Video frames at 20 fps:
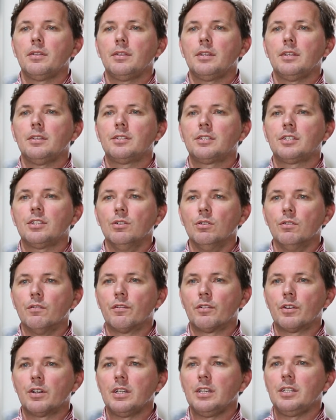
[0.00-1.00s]
the
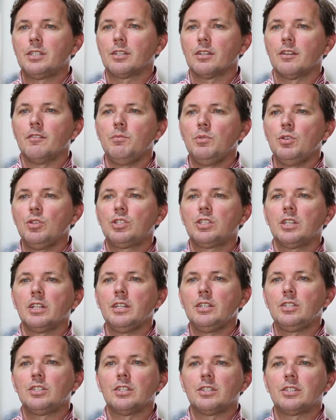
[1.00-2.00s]
silvery sort of
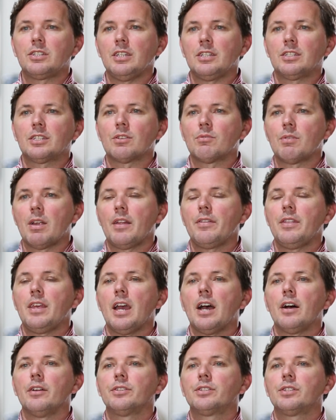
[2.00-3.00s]
mucilage that sits around the
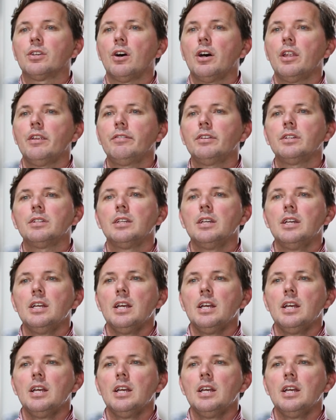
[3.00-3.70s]
outside of it.